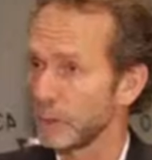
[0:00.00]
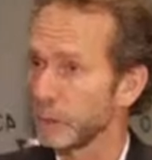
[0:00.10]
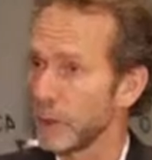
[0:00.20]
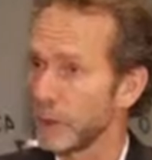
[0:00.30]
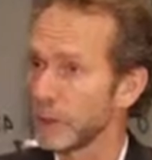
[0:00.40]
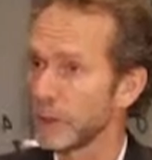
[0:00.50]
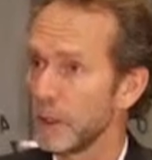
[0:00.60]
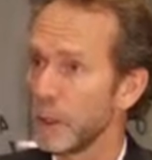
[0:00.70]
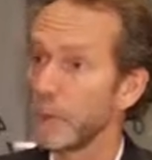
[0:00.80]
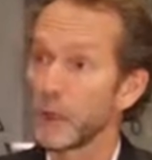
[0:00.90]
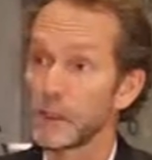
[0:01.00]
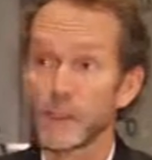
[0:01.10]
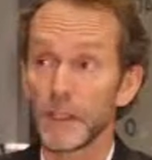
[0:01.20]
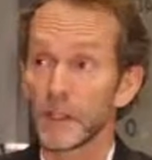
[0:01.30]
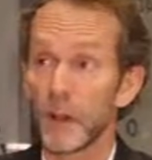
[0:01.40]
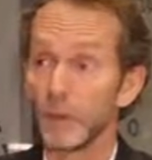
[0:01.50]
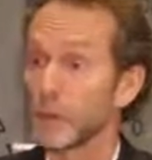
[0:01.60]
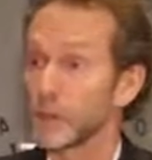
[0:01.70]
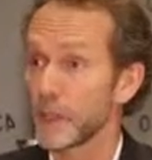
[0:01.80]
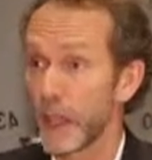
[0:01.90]
unemployment, whilst it
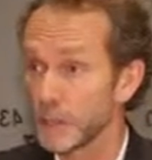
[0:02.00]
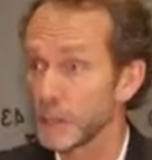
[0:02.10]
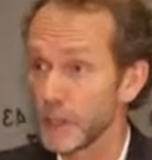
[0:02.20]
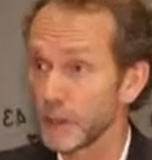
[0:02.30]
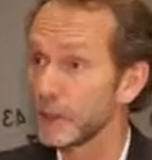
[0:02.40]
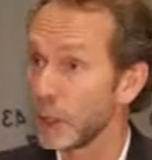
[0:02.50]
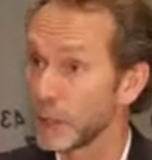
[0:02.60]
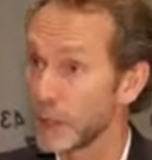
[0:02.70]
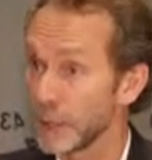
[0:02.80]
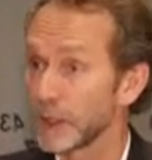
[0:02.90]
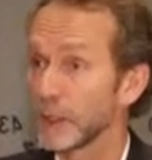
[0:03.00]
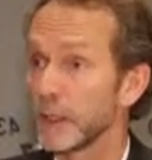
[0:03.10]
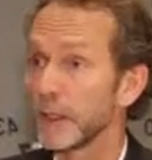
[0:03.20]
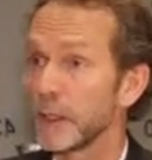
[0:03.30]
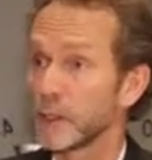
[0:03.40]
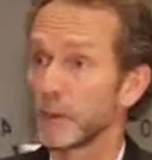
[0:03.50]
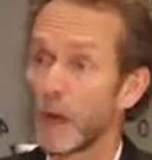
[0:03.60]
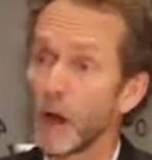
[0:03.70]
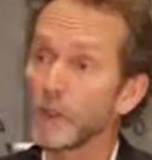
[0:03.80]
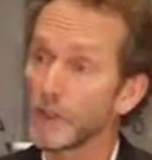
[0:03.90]
almost 8% now in Sweden. So
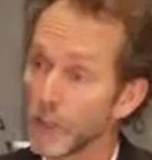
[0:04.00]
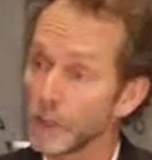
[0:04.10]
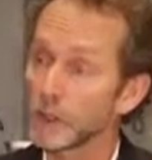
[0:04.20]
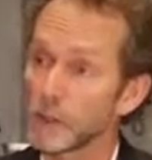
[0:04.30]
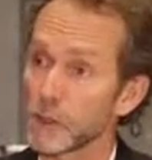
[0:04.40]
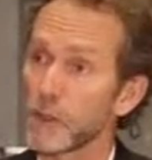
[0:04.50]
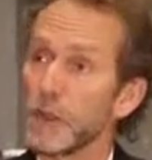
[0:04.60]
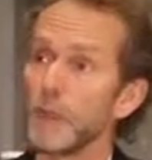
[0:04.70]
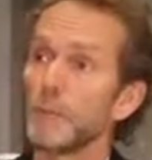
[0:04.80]
there are differentials,